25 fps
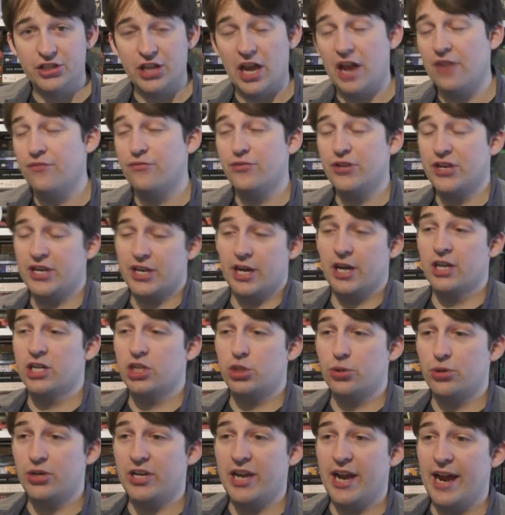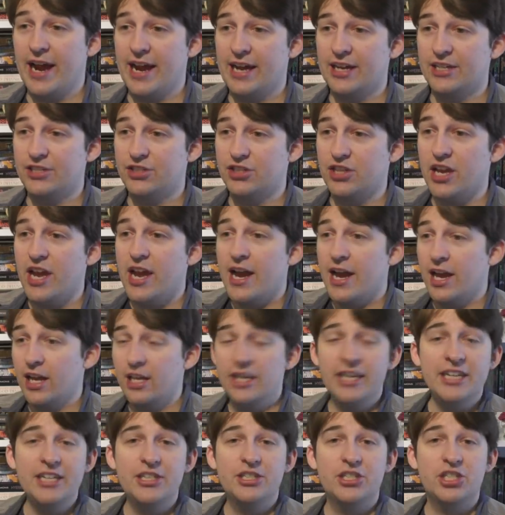Every country has
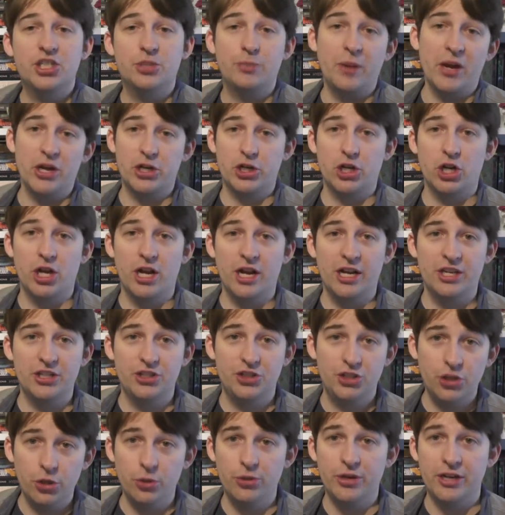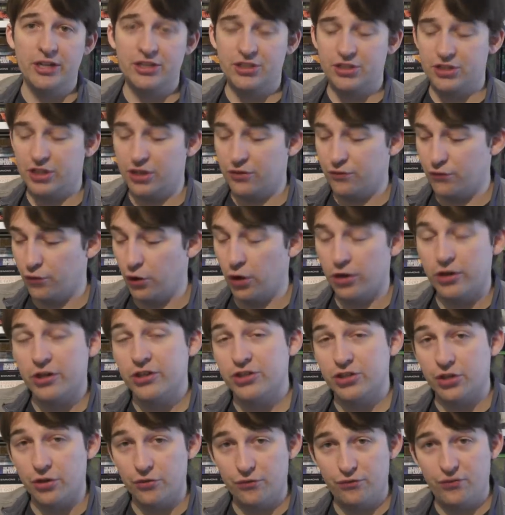elite specialized units that
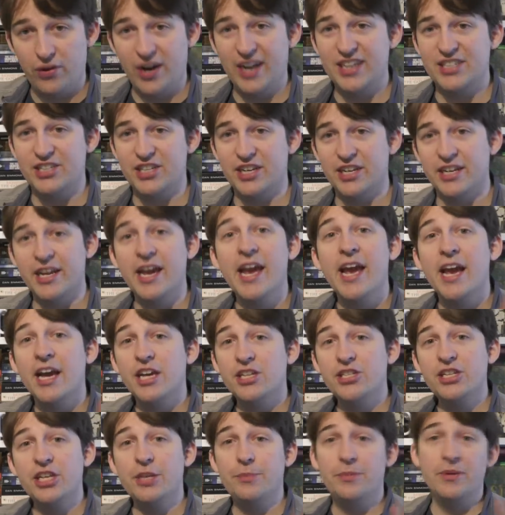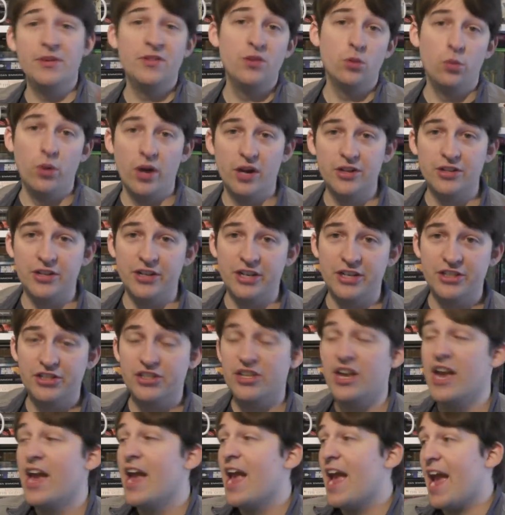focus on fighting deep in the wilderness,
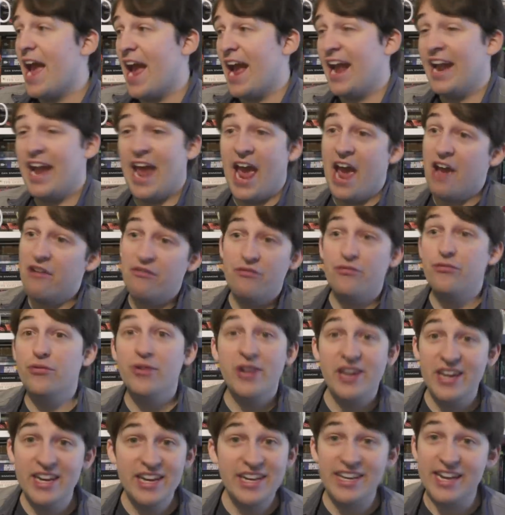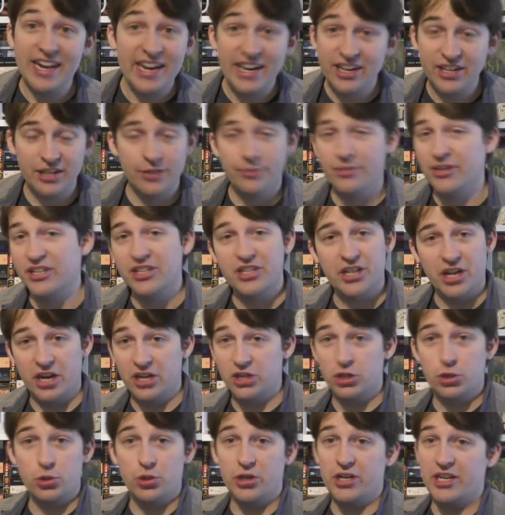and every kingdom and
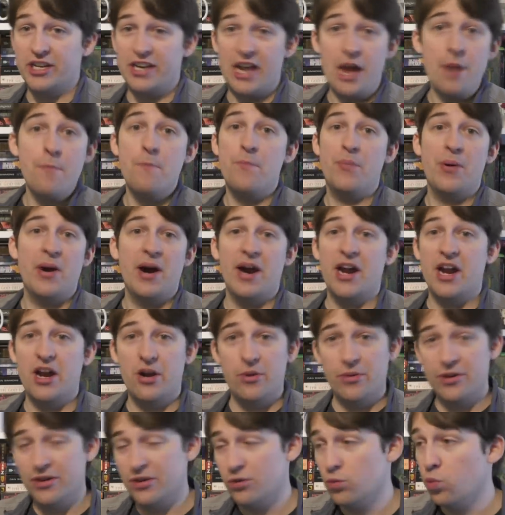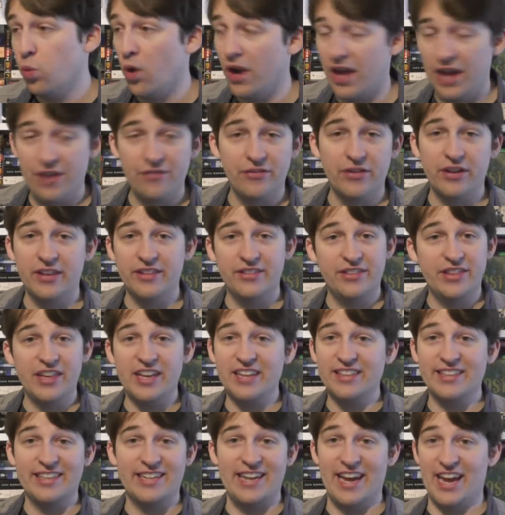country and empire and whatever
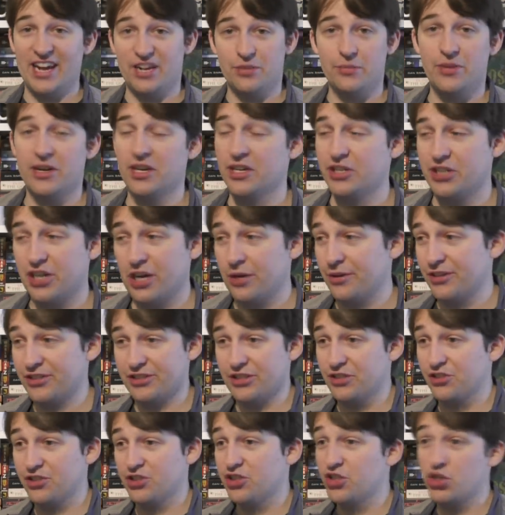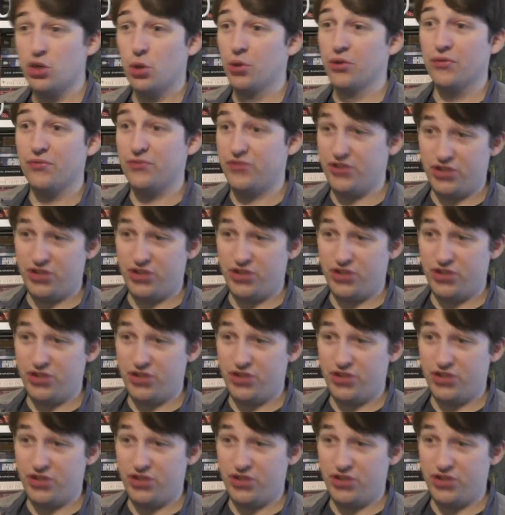thing that had a military since the dawn of